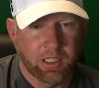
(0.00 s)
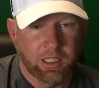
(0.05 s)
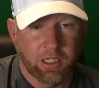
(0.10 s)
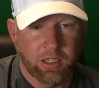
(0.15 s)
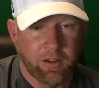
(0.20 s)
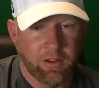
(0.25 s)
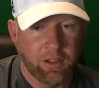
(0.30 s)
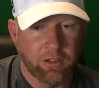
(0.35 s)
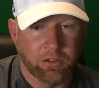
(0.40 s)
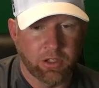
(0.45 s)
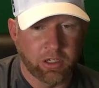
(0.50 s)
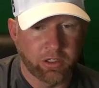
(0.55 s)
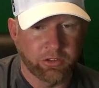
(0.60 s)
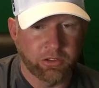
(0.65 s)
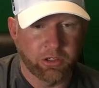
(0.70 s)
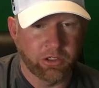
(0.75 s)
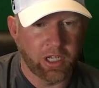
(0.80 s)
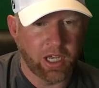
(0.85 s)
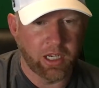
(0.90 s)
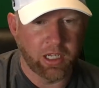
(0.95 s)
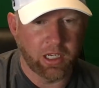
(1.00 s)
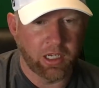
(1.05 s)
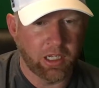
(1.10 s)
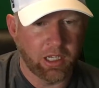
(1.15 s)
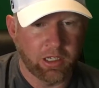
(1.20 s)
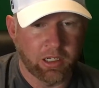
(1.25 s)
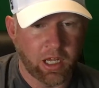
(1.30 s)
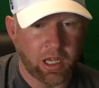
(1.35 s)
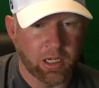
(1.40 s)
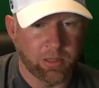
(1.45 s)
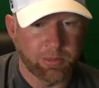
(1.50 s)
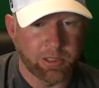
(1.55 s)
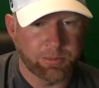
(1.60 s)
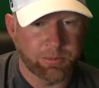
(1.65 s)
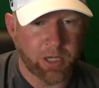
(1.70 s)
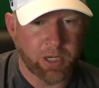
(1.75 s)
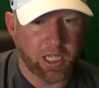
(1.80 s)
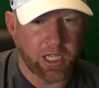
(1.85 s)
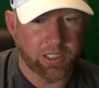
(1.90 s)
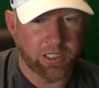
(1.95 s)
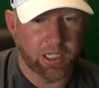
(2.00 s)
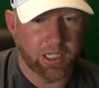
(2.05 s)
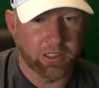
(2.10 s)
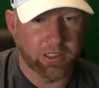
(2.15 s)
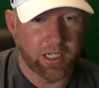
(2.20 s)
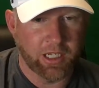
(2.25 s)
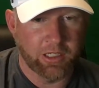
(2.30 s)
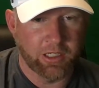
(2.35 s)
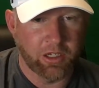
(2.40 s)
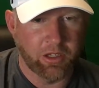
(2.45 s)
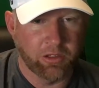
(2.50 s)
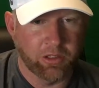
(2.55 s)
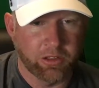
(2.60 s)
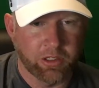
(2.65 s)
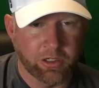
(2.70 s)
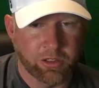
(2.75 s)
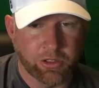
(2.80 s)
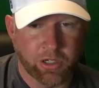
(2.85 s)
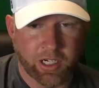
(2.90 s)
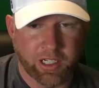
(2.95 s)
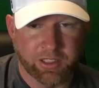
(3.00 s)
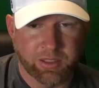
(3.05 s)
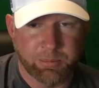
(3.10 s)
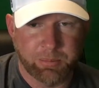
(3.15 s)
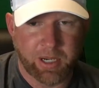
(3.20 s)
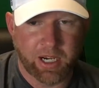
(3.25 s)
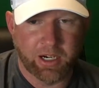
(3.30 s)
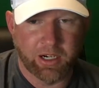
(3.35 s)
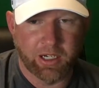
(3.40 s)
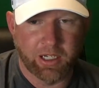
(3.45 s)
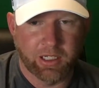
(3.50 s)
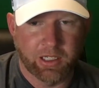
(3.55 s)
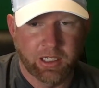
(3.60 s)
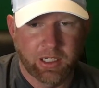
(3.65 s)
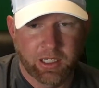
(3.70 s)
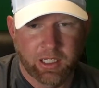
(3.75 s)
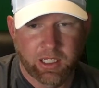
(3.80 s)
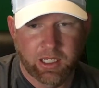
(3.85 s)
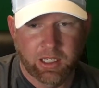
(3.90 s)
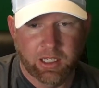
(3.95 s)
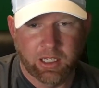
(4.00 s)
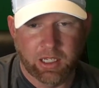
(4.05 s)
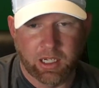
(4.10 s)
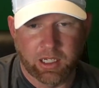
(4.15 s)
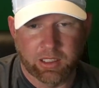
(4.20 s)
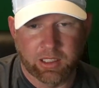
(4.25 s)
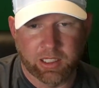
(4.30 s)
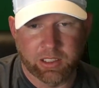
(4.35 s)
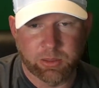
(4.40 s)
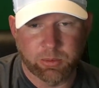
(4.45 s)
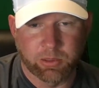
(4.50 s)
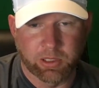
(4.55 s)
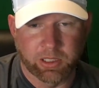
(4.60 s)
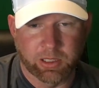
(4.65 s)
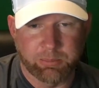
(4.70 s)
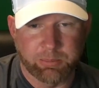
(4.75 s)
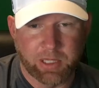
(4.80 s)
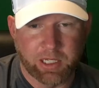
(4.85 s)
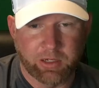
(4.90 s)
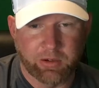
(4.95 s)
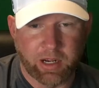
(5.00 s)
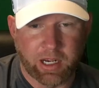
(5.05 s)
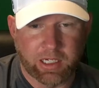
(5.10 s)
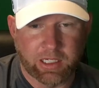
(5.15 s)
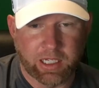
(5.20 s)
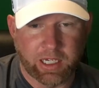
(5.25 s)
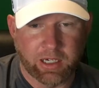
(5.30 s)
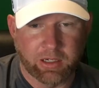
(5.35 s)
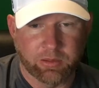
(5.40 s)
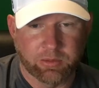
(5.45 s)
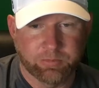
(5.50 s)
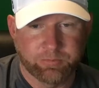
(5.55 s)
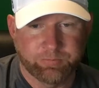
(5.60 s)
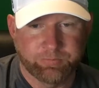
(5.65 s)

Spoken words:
As long as they're not an anonymous project, and I know that they're transparent, that's really big right now.